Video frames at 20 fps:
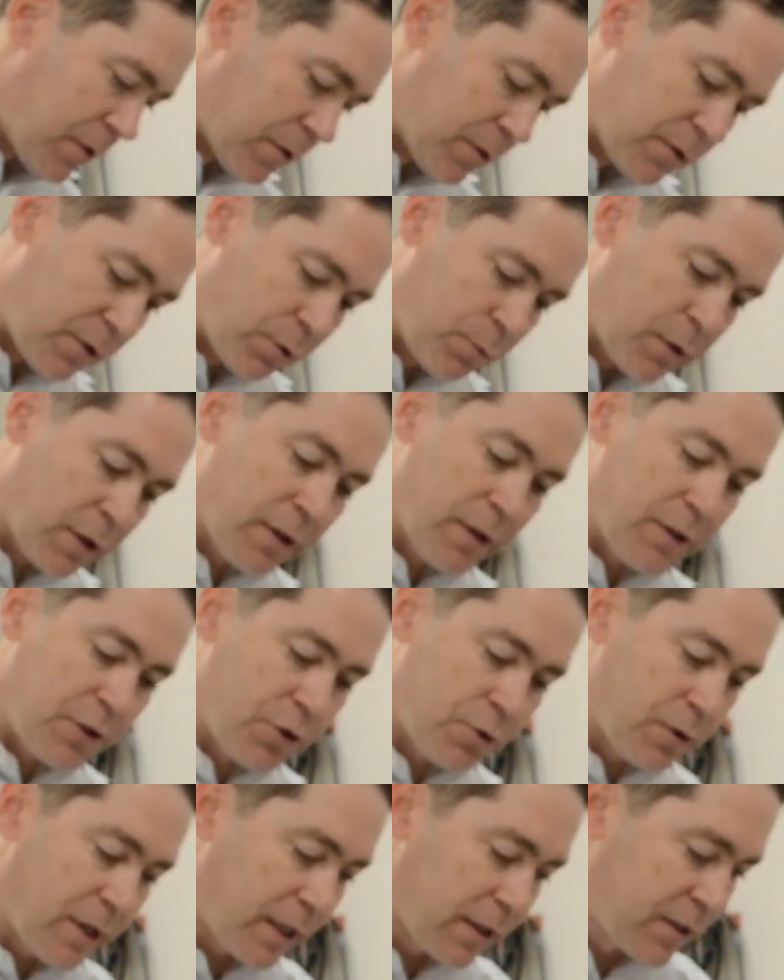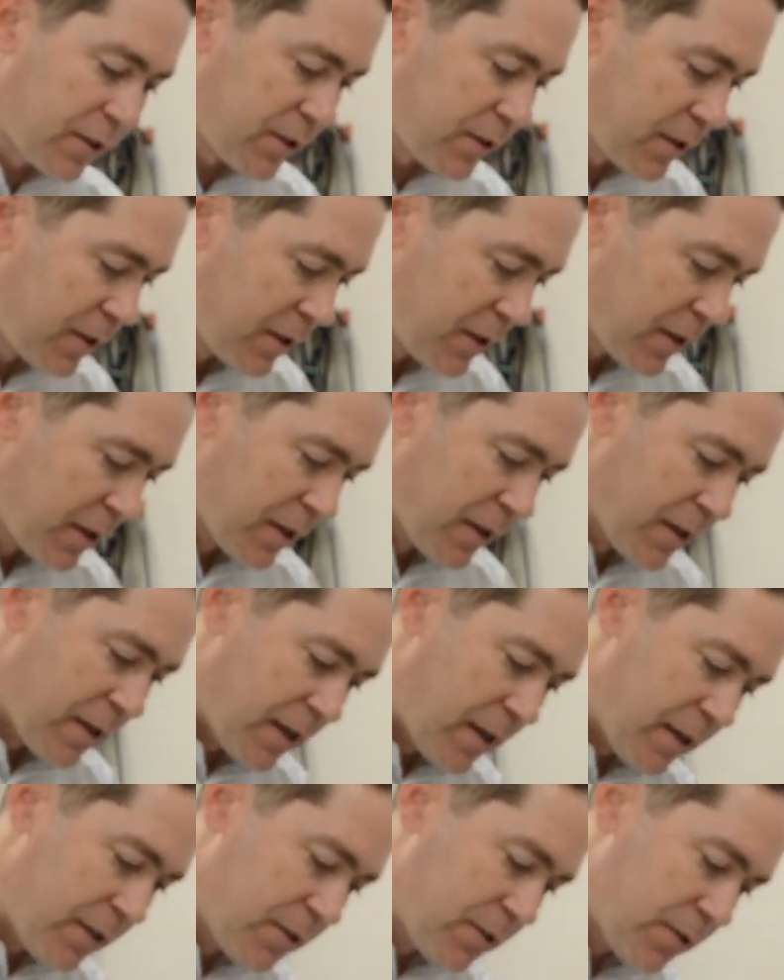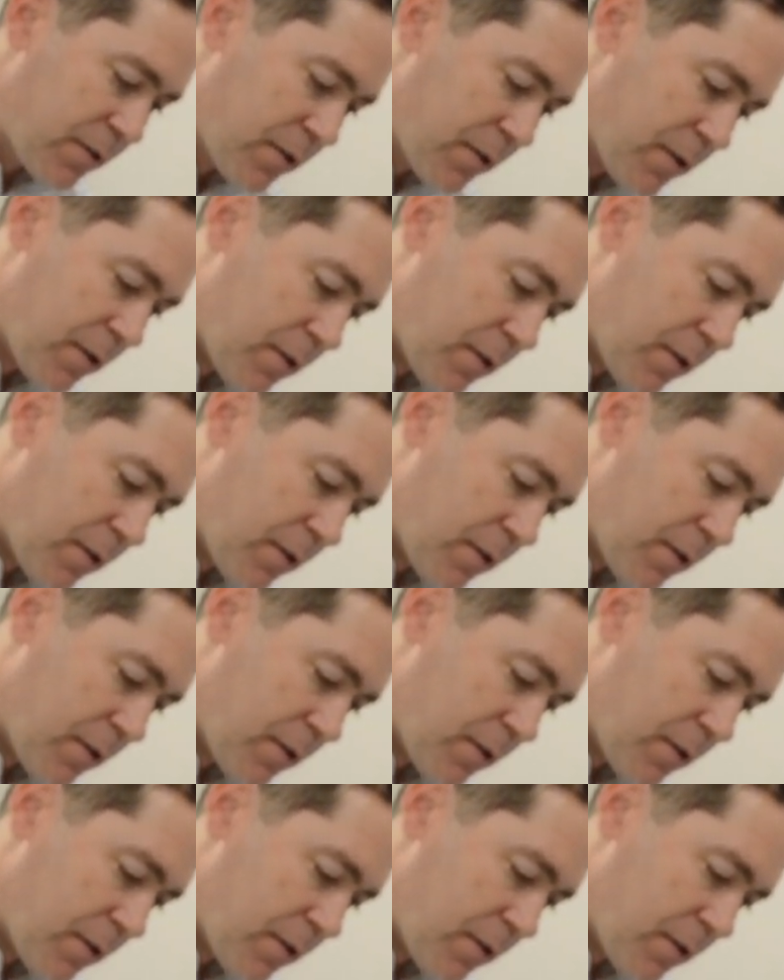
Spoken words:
So one of the tricks is